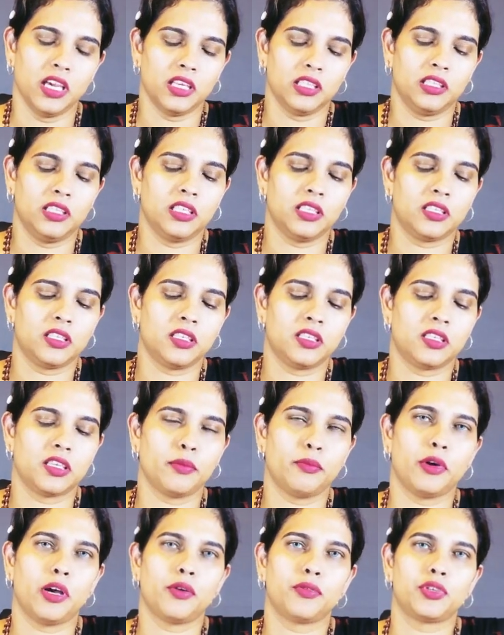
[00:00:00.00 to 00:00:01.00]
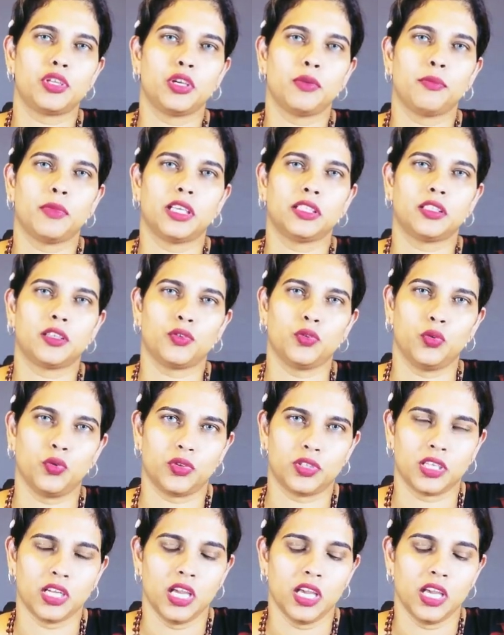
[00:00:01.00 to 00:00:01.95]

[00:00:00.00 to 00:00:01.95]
This is about your motherhood.